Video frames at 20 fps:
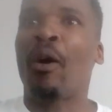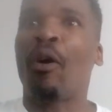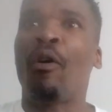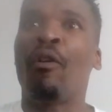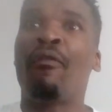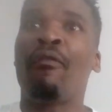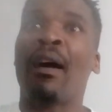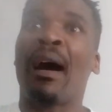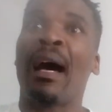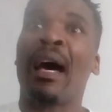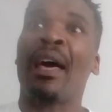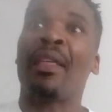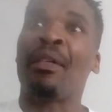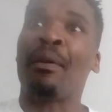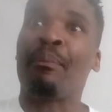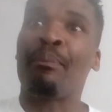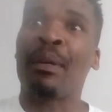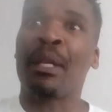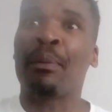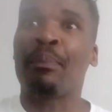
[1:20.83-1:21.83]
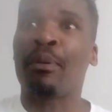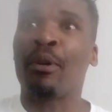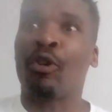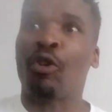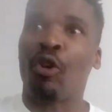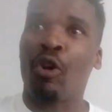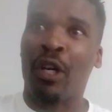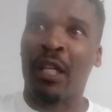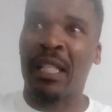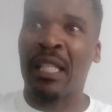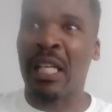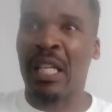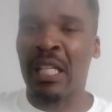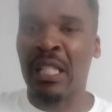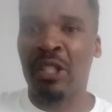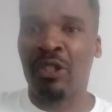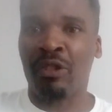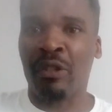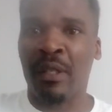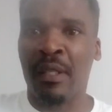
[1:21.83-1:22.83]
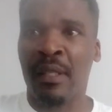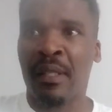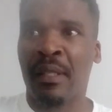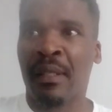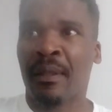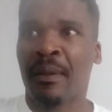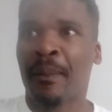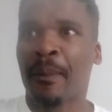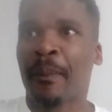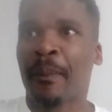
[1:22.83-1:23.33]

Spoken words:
over other people or territories,